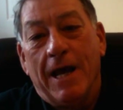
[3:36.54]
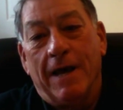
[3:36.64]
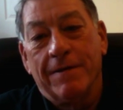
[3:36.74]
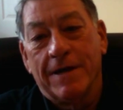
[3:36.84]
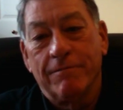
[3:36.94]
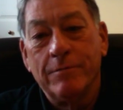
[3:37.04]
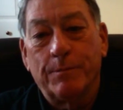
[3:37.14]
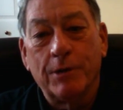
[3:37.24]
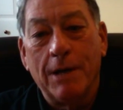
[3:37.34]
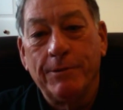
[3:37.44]
and the
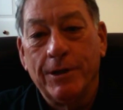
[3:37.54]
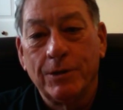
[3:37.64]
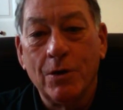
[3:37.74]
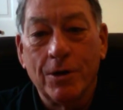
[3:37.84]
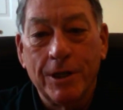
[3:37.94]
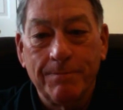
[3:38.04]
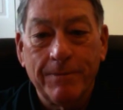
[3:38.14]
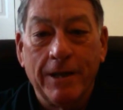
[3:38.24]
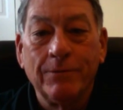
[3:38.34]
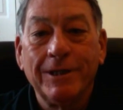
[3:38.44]
government promptly ignored it
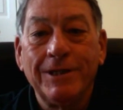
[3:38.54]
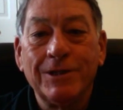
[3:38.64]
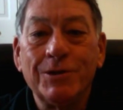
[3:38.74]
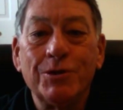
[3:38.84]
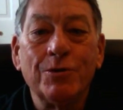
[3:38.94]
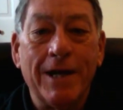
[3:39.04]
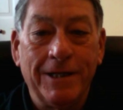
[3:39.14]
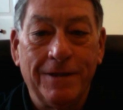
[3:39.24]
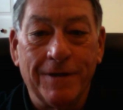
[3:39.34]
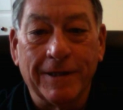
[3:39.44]
and really didn't do
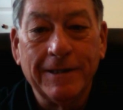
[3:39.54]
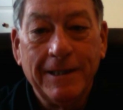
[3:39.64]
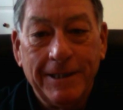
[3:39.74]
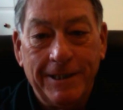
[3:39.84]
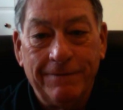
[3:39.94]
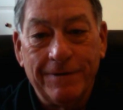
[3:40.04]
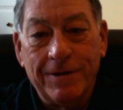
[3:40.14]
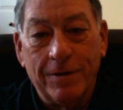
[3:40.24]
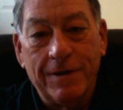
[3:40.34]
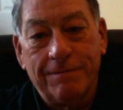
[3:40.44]
anything, even
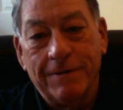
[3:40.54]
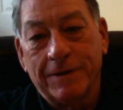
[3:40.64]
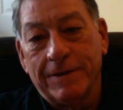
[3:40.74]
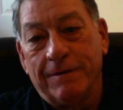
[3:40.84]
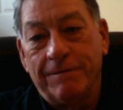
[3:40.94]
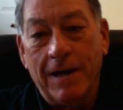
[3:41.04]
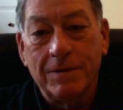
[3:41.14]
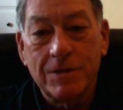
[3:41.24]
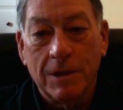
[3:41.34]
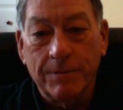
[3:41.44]
though they felt they had
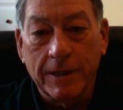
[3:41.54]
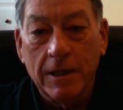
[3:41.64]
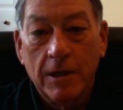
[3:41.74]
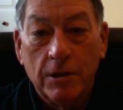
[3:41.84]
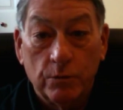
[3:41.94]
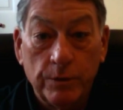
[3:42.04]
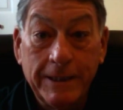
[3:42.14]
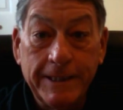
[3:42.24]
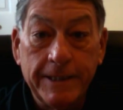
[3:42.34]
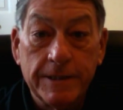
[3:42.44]
found something
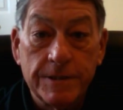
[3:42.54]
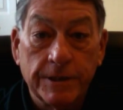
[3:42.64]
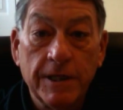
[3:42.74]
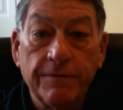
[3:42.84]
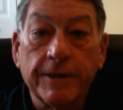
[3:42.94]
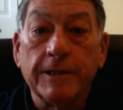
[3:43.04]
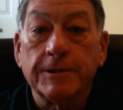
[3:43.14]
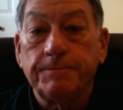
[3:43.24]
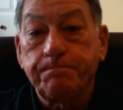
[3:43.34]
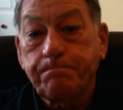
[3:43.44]
really significant.
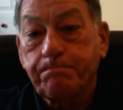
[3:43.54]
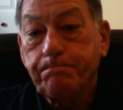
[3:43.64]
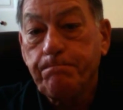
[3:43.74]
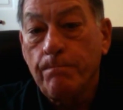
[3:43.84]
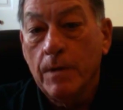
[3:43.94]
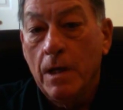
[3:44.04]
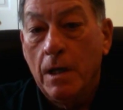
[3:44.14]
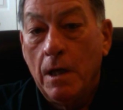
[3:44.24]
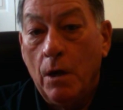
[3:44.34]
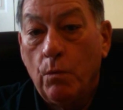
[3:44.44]

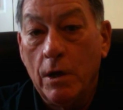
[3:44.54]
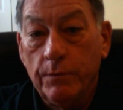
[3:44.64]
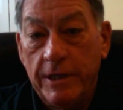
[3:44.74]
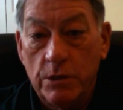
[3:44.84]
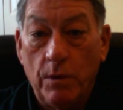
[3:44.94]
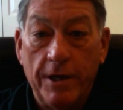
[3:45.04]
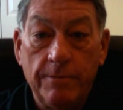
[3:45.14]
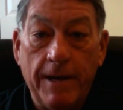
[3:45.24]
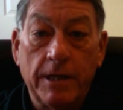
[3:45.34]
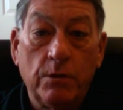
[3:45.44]
One reason why
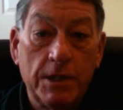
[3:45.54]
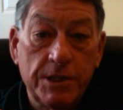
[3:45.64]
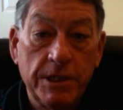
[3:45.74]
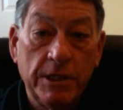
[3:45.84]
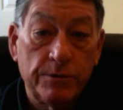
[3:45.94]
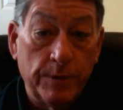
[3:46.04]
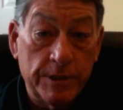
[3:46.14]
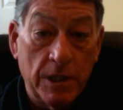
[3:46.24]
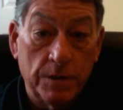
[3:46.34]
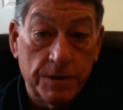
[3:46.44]
you might question these
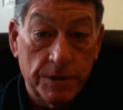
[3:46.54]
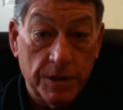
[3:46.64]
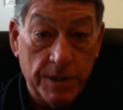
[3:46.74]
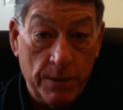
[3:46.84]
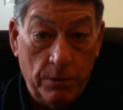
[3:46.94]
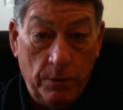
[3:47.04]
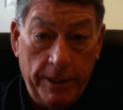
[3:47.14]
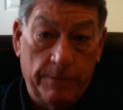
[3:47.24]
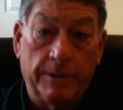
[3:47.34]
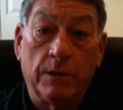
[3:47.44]
results is to say, well,
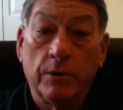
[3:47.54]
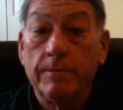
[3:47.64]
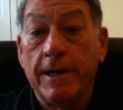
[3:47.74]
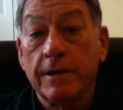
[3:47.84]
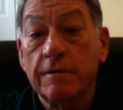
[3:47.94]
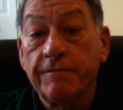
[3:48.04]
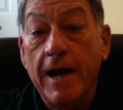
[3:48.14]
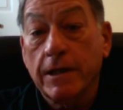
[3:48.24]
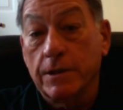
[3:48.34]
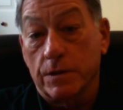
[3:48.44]
wait a minute, what about other
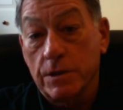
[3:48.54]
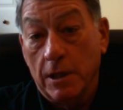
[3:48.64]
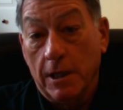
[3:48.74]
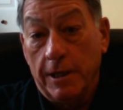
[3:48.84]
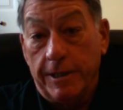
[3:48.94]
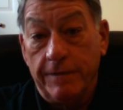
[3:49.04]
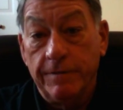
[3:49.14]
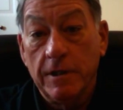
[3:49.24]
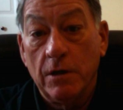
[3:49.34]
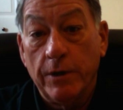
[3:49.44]
factors?
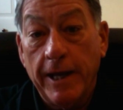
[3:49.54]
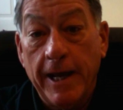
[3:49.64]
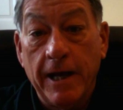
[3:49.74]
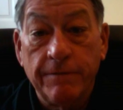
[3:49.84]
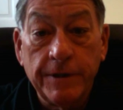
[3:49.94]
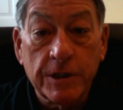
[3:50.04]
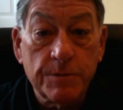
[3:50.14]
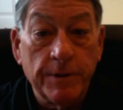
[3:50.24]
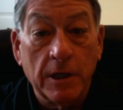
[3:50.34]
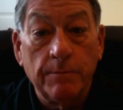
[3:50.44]
Even though we have an
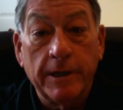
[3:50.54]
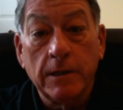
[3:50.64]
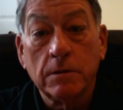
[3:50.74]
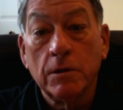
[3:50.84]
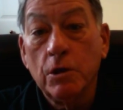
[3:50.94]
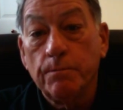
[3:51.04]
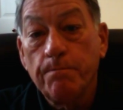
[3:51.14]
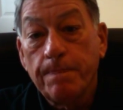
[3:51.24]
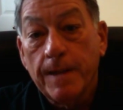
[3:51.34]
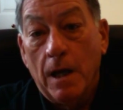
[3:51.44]
experimental group,
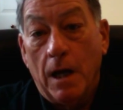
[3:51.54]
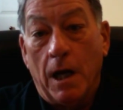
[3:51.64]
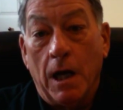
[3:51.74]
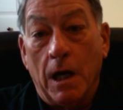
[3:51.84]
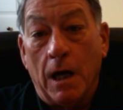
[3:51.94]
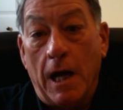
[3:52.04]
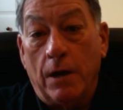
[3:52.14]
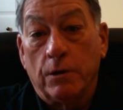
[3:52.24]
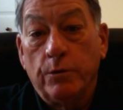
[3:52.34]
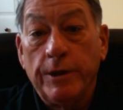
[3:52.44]

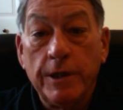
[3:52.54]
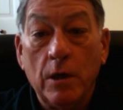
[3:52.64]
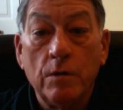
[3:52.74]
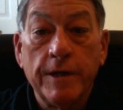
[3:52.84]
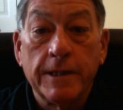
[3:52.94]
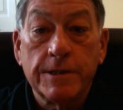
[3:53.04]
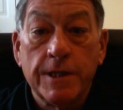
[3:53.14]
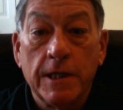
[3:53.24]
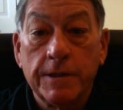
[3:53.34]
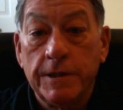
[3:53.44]
how do we know
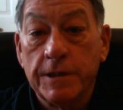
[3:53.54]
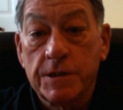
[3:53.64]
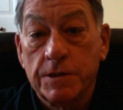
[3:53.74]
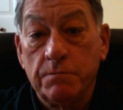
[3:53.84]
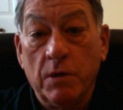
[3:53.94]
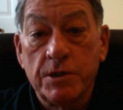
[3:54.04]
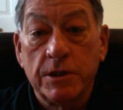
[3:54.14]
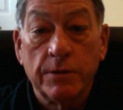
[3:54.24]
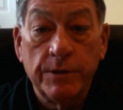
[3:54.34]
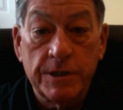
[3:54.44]
that this
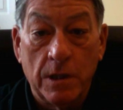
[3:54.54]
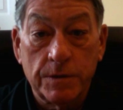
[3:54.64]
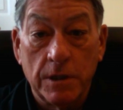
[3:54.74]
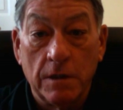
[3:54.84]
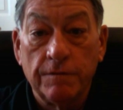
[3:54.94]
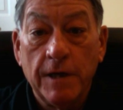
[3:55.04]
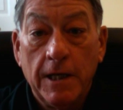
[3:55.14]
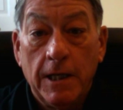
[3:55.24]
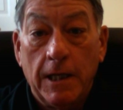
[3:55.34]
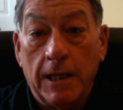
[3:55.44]
wasn't the result of
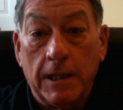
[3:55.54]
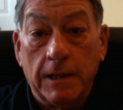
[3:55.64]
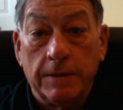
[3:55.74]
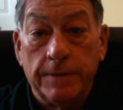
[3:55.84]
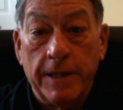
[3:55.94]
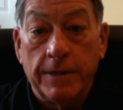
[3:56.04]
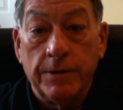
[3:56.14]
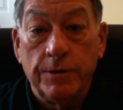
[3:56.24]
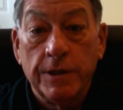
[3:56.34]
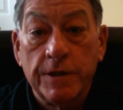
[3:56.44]
that
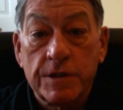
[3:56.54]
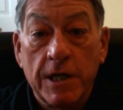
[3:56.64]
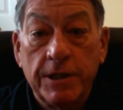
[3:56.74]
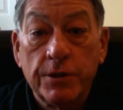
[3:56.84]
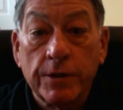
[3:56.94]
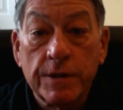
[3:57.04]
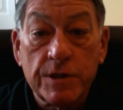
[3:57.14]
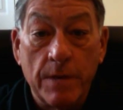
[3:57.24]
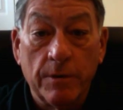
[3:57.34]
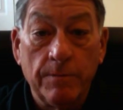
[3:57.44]
you did the study during the
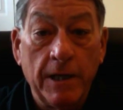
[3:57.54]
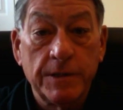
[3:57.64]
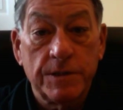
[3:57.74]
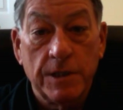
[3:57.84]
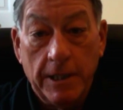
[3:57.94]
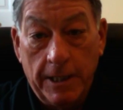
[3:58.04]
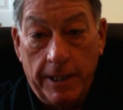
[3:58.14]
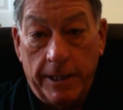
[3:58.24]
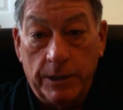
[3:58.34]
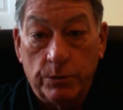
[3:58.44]
summer months
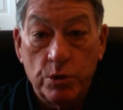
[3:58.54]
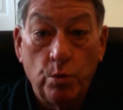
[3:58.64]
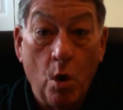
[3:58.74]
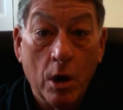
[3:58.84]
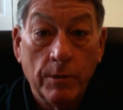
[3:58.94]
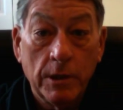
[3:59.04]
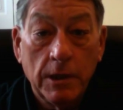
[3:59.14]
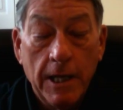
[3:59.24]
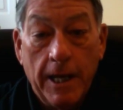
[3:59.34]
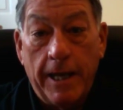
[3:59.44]
and it was
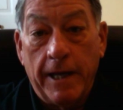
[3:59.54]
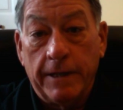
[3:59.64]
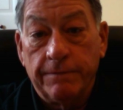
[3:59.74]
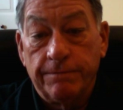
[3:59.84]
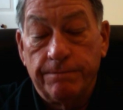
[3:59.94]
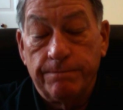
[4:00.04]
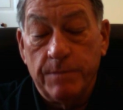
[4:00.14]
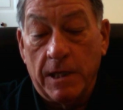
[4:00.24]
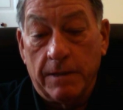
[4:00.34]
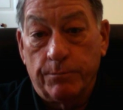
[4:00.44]
warmer and
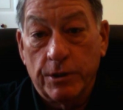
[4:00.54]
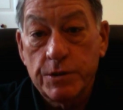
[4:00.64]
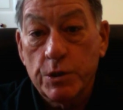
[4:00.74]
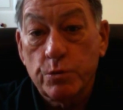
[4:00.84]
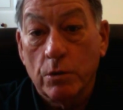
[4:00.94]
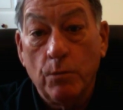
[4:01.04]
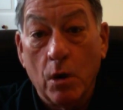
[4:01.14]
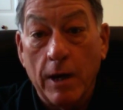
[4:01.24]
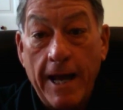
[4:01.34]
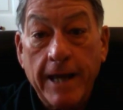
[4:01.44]
prisoners were
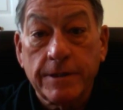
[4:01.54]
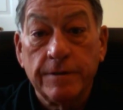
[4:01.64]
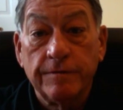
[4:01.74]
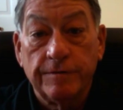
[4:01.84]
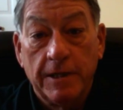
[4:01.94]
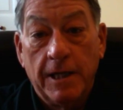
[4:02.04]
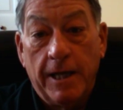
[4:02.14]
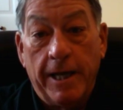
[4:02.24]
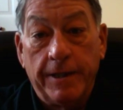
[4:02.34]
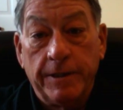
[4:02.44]
more active,
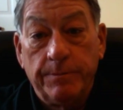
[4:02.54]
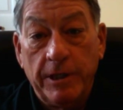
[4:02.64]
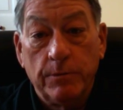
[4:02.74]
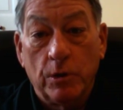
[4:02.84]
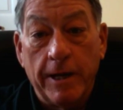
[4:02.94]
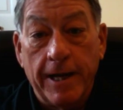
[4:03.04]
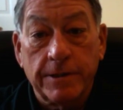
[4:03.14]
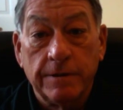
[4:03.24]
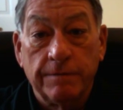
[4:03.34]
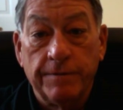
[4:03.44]
and in being more
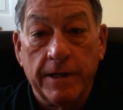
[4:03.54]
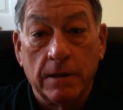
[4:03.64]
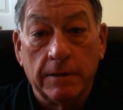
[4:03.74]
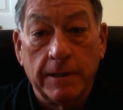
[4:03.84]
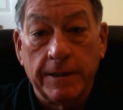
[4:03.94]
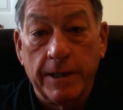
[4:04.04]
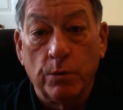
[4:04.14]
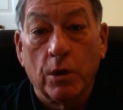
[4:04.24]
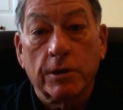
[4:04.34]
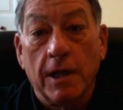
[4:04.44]
active, they worked